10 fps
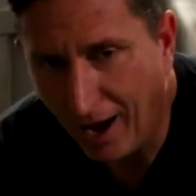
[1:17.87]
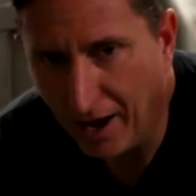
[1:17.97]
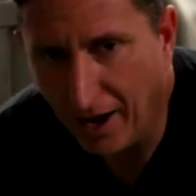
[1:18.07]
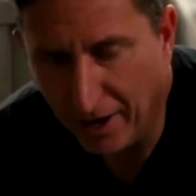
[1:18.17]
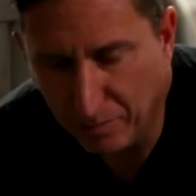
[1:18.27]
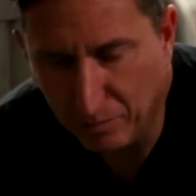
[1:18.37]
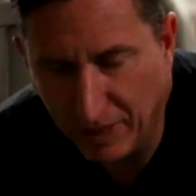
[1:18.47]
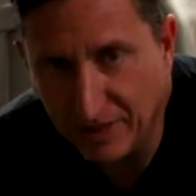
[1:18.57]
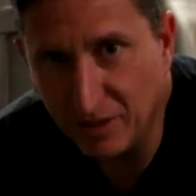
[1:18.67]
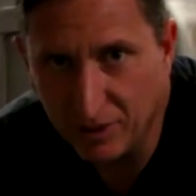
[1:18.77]
I
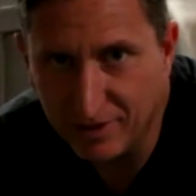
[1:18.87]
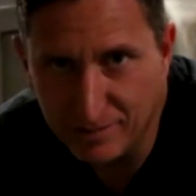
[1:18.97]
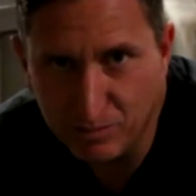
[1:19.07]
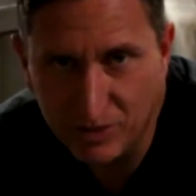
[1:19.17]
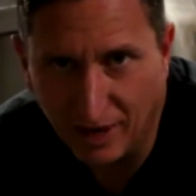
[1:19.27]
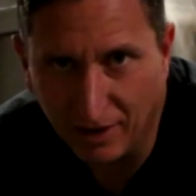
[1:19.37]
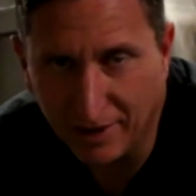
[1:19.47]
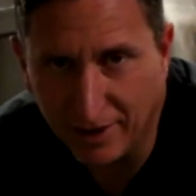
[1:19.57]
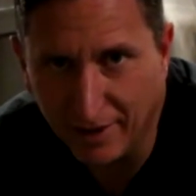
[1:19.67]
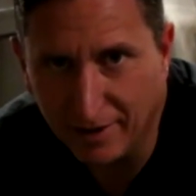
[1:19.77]
basically went to
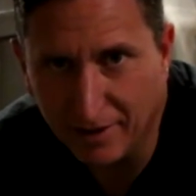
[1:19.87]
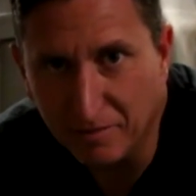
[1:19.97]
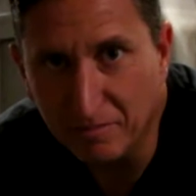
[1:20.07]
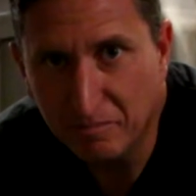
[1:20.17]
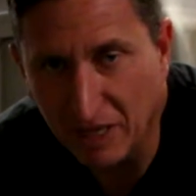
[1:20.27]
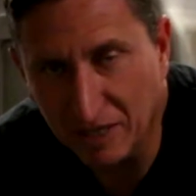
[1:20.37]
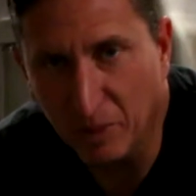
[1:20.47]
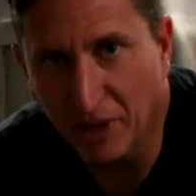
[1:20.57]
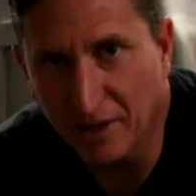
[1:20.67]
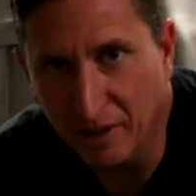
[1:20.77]
Sal and Ed and
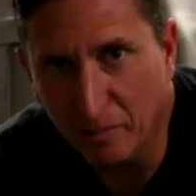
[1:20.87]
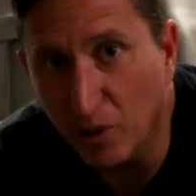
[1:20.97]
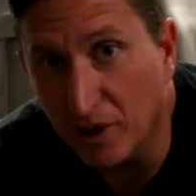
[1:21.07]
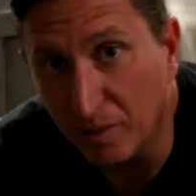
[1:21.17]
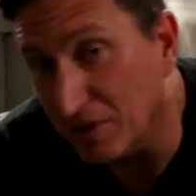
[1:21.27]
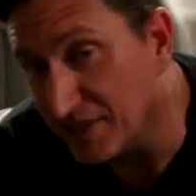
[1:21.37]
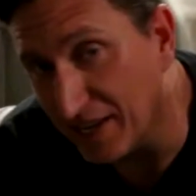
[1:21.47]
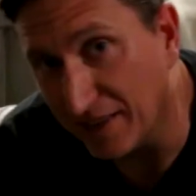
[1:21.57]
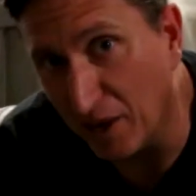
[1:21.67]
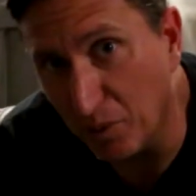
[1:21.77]
explained to them what a
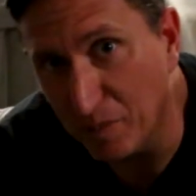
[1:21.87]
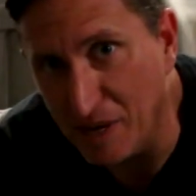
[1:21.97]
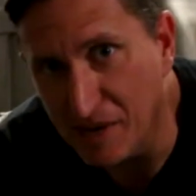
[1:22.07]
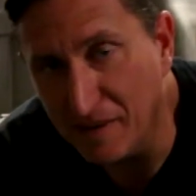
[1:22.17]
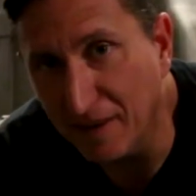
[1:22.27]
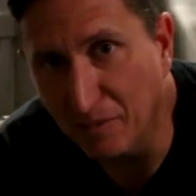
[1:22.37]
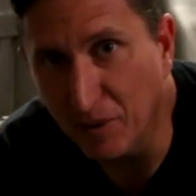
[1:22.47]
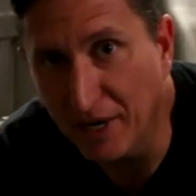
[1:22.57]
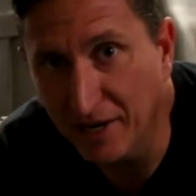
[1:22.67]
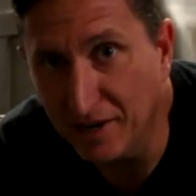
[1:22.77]
mistake that would be and that
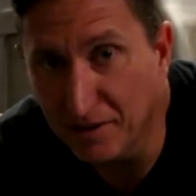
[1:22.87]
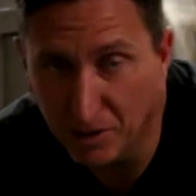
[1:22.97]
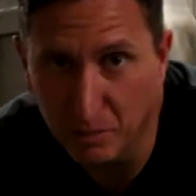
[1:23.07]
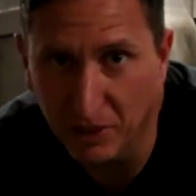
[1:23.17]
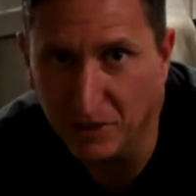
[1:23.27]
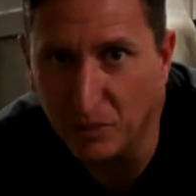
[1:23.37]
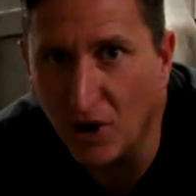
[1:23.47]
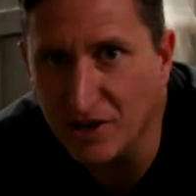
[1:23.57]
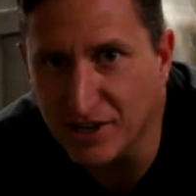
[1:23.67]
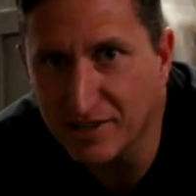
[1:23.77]
we needed to complete the
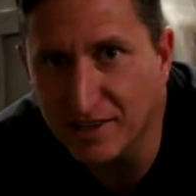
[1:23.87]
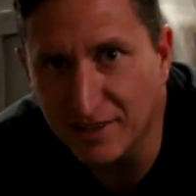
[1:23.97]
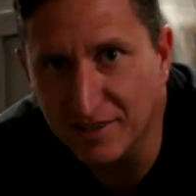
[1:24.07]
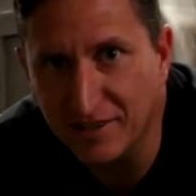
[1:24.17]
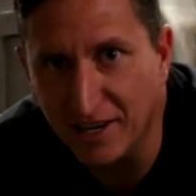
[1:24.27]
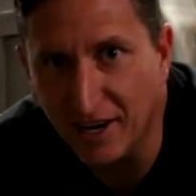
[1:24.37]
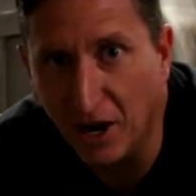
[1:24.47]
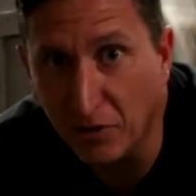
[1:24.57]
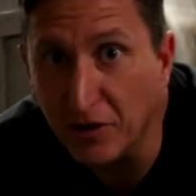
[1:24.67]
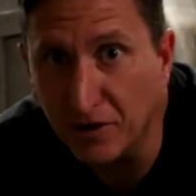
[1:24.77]
project and get it
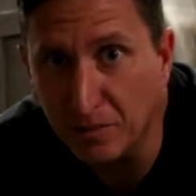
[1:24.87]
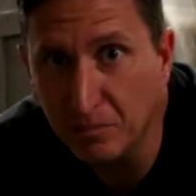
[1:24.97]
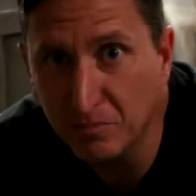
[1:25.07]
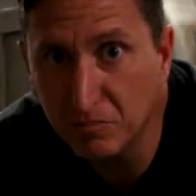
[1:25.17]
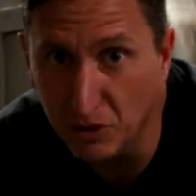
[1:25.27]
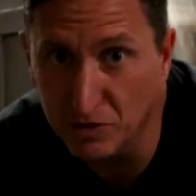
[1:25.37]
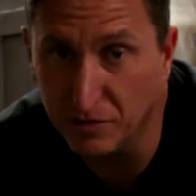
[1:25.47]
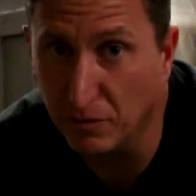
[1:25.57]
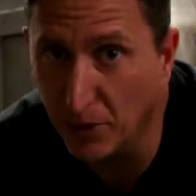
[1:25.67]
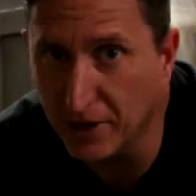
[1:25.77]
out there and use
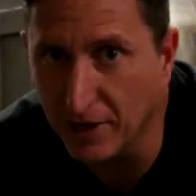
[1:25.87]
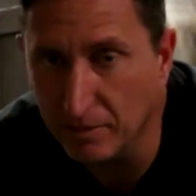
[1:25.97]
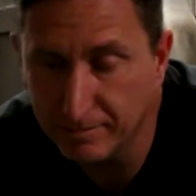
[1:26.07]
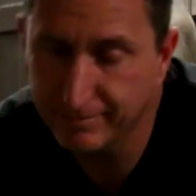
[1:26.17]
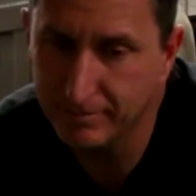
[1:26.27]
it for marketing.